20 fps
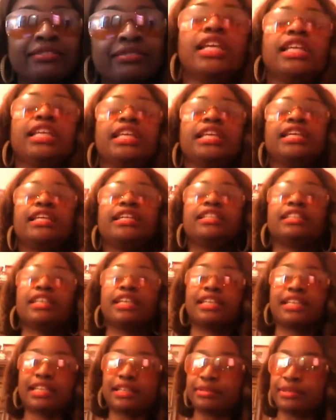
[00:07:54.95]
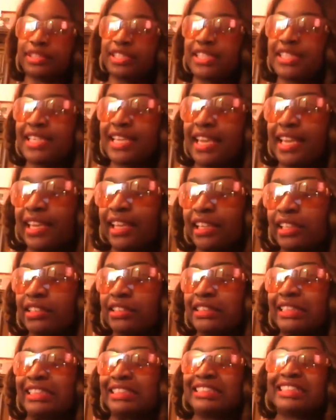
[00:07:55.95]
Yeah, like I was saying.
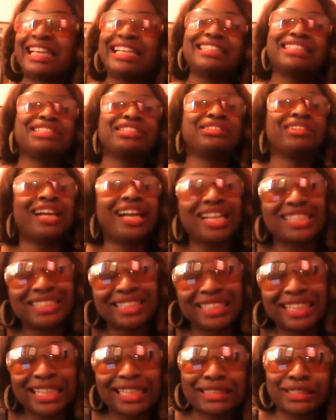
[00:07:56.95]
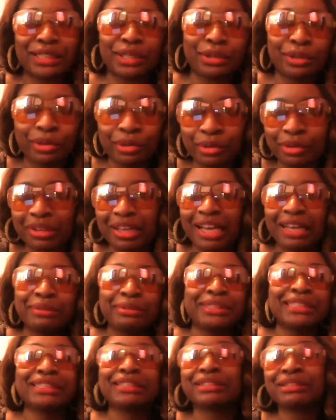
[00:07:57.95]
Like, that's trashy. That's old. I
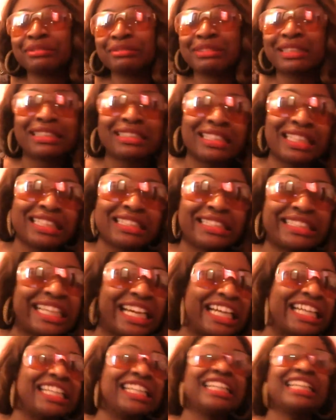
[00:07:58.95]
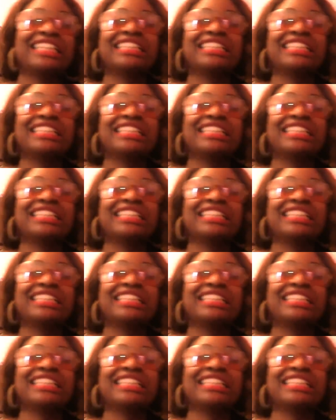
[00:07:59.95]
wouldn't do nothing like that.